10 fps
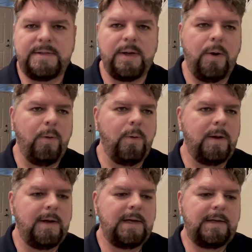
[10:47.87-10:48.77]

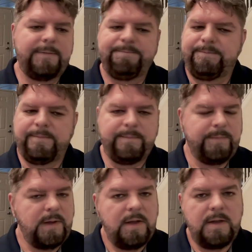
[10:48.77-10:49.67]

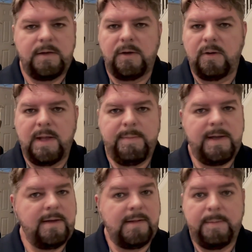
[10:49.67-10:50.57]
me know
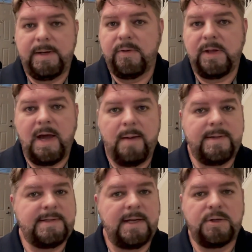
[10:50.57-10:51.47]
in the
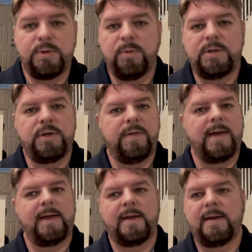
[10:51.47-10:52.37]
comments section what you
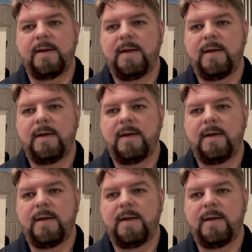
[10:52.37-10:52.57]
think.